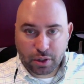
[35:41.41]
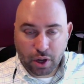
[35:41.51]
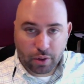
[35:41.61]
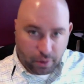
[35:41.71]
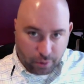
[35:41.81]

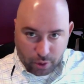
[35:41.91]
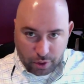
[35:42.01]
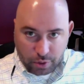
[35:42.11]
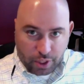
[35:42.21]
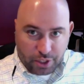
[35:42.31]
other than, of
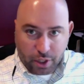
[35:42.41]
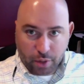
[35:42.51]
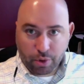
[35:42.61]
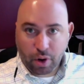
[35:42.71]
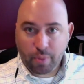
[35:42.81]
course, watching our
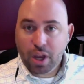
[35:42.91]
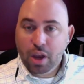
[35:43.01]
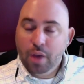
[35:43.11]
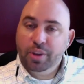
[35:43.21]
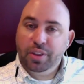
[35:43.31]
program,
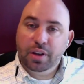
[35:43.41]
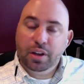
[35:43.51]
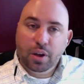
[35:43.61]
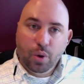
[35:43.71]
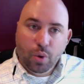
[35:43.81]
but
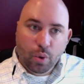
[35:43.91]
then...